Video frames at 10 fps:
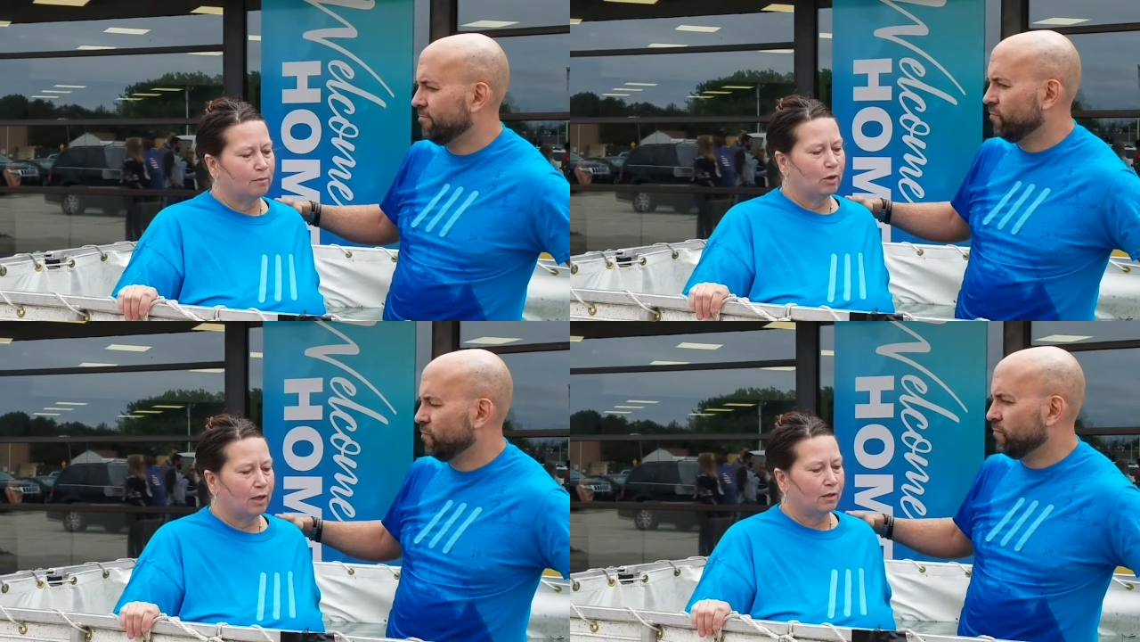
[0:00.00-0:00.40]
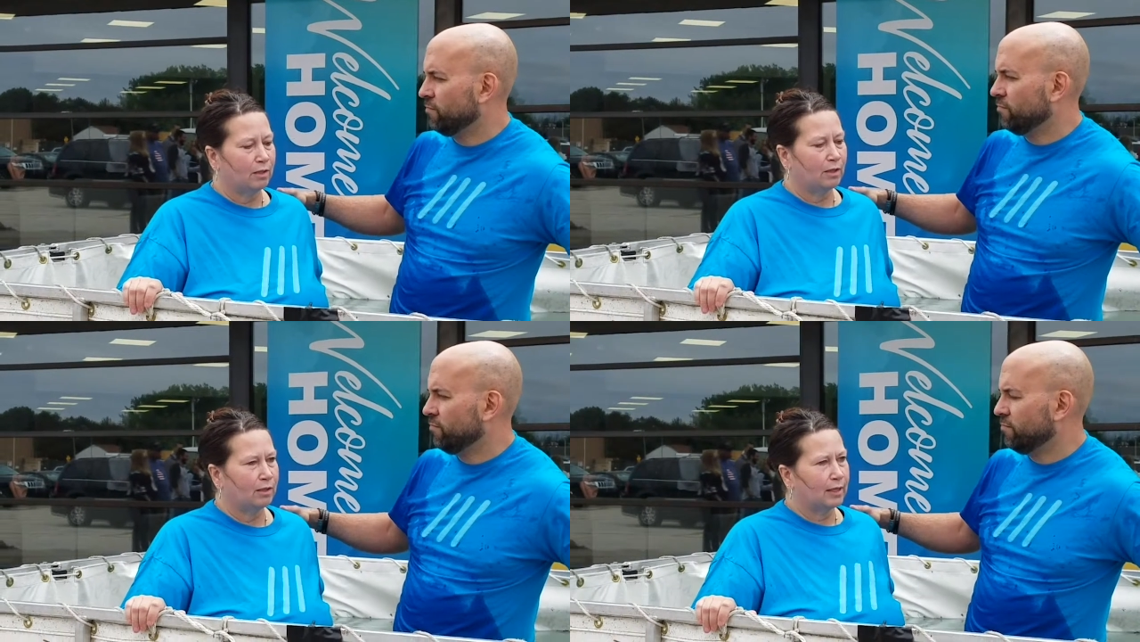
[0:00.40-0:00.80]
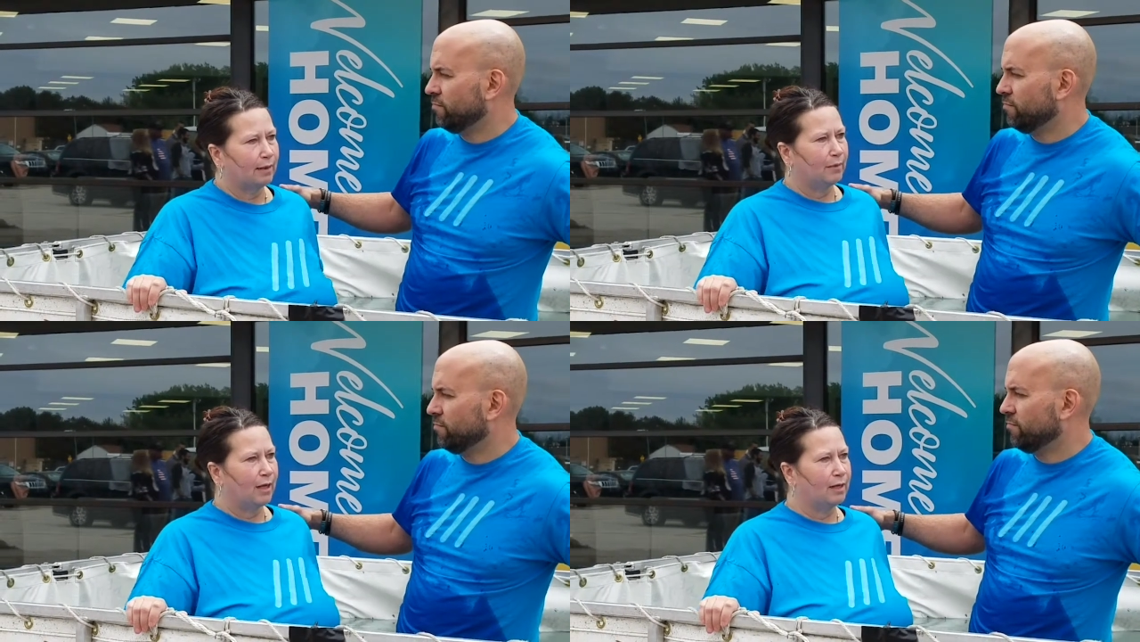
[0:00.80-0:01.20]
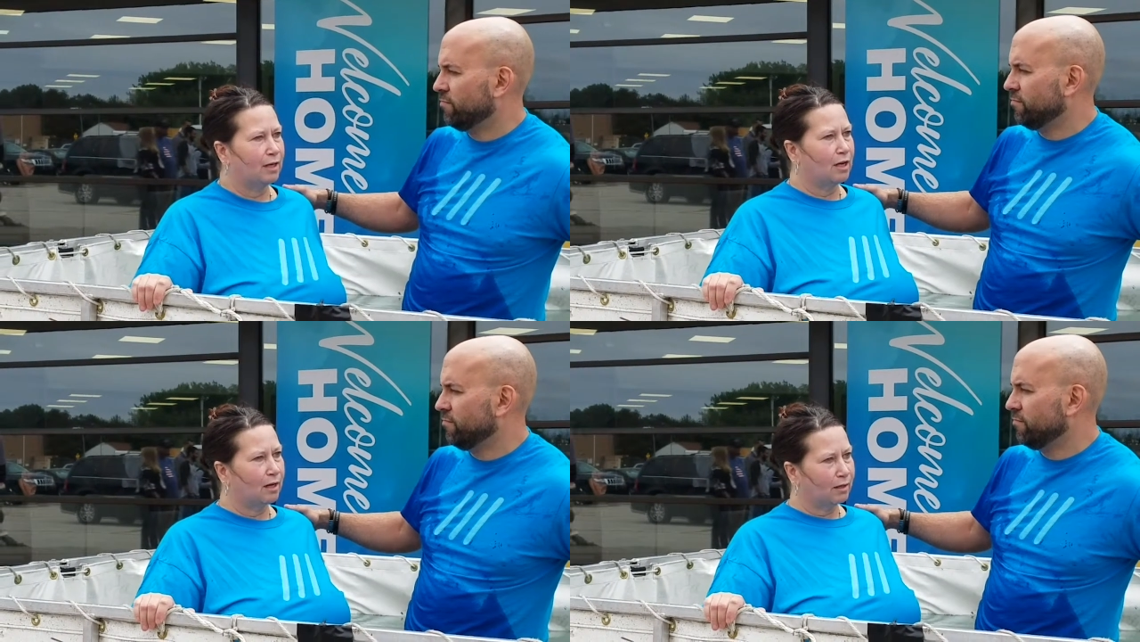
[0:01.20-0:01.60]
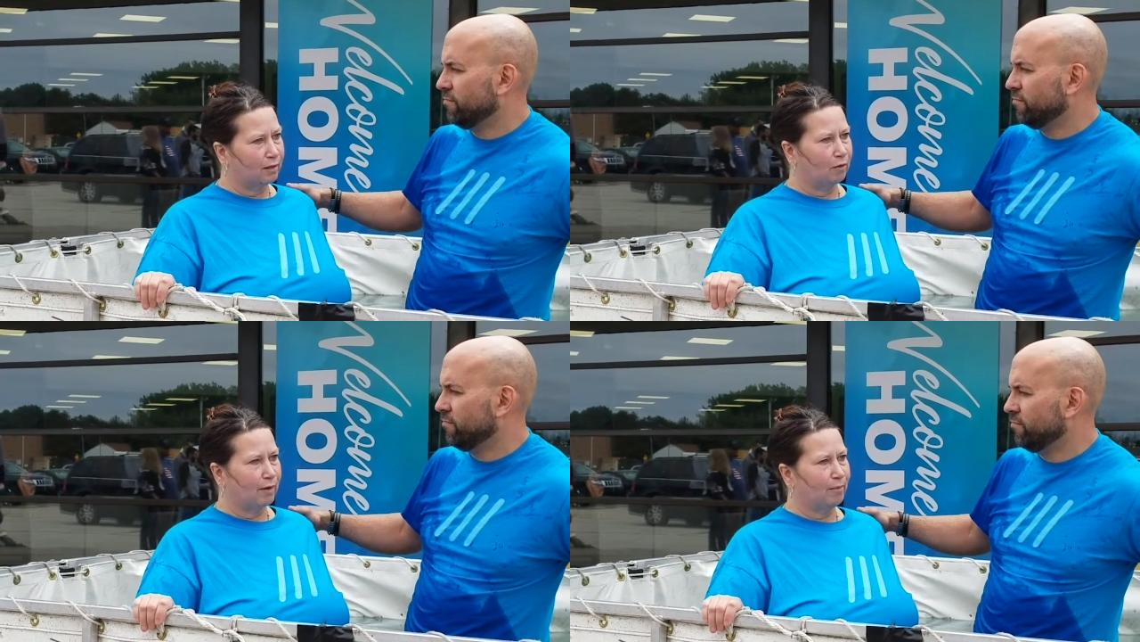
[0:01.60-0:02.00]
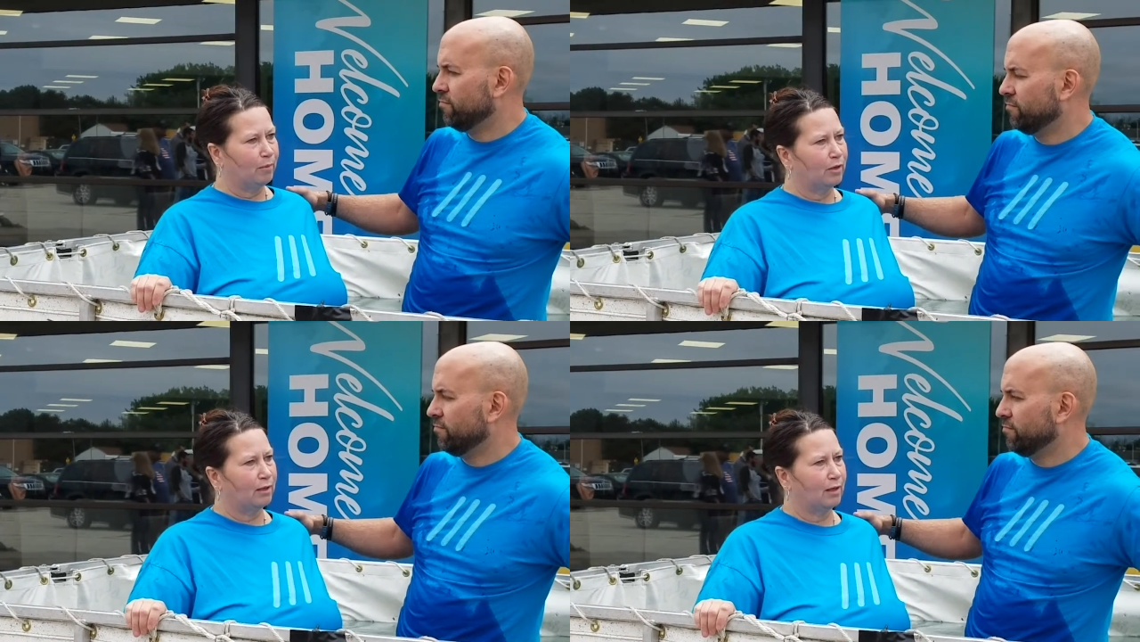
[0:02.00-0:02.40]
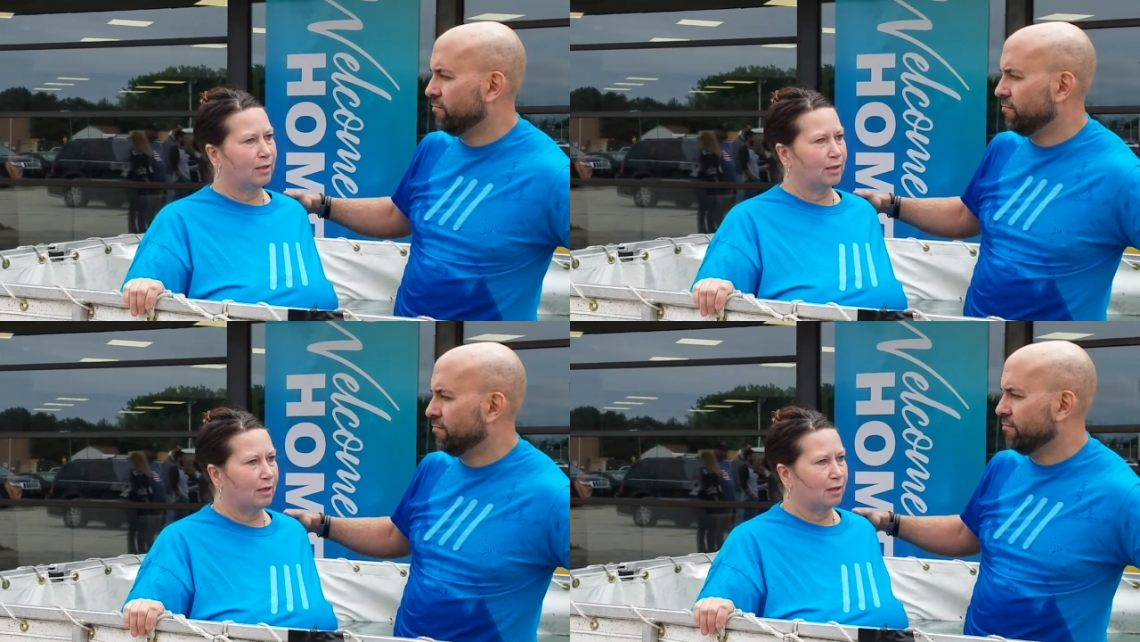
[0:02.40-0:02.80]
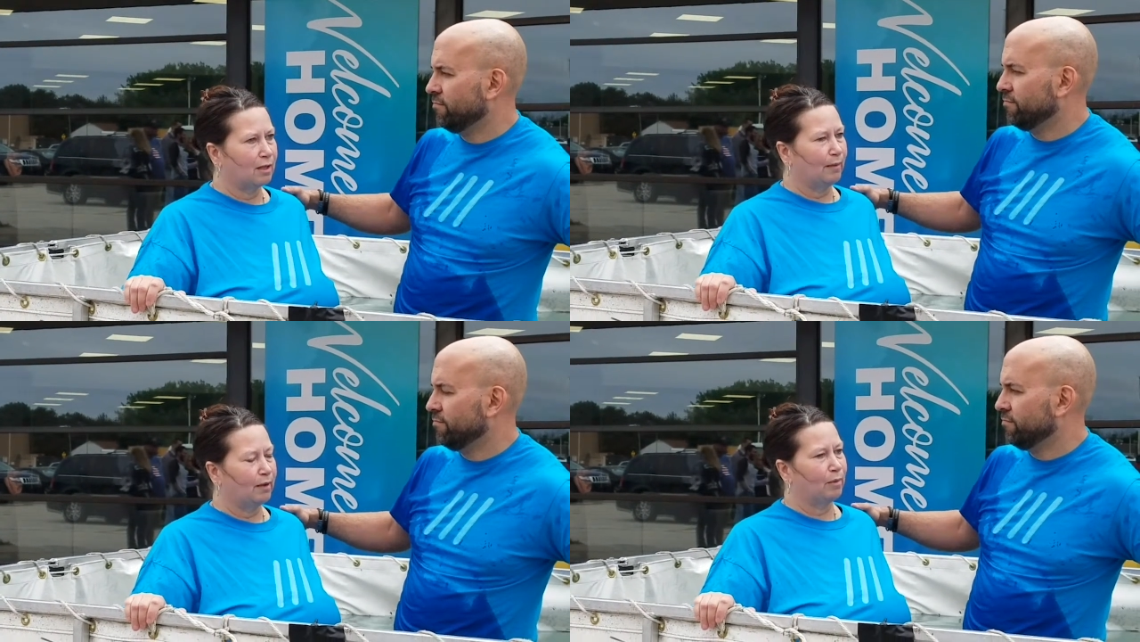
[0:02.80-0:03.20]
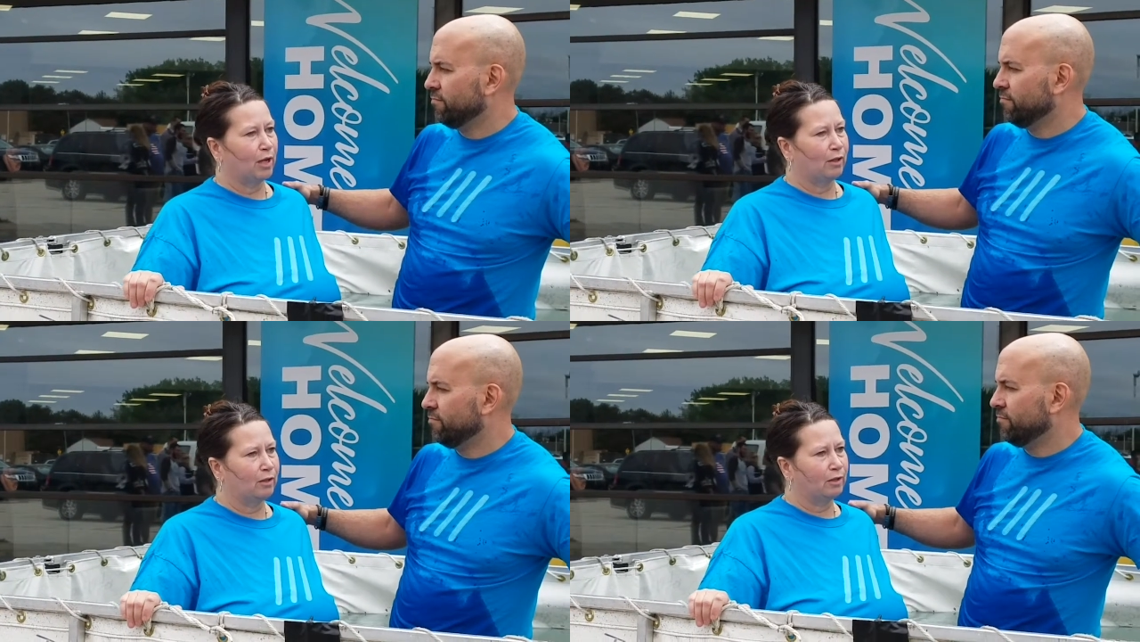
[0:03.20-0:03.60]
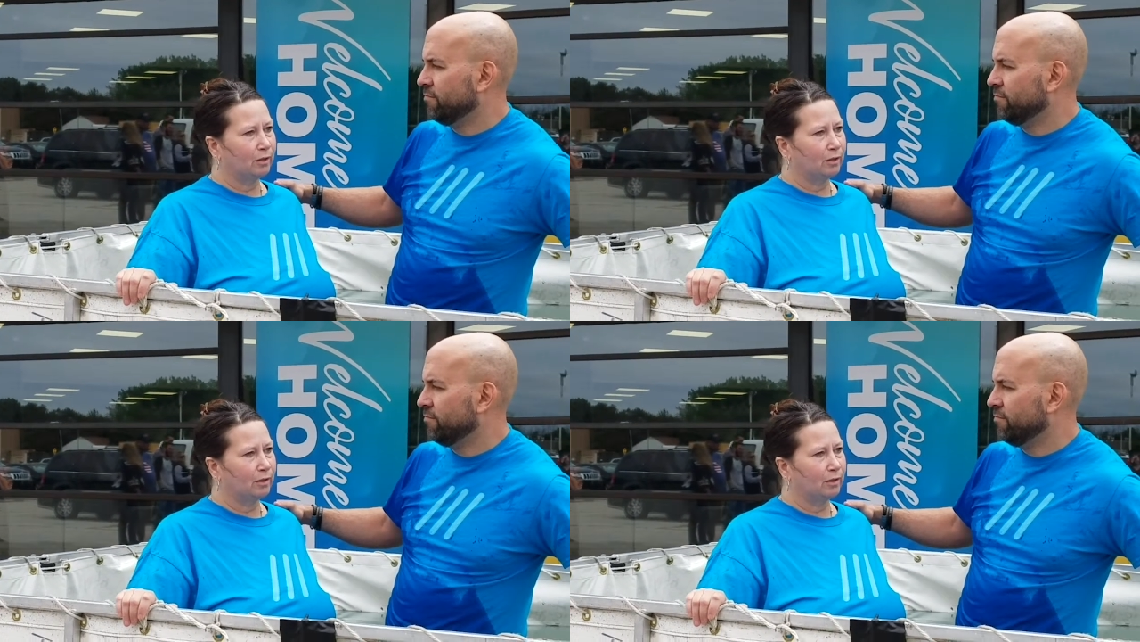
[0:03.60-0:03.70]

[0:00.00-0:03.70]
Speaker 1: brother and a stepdad in November, and I just lost my brother,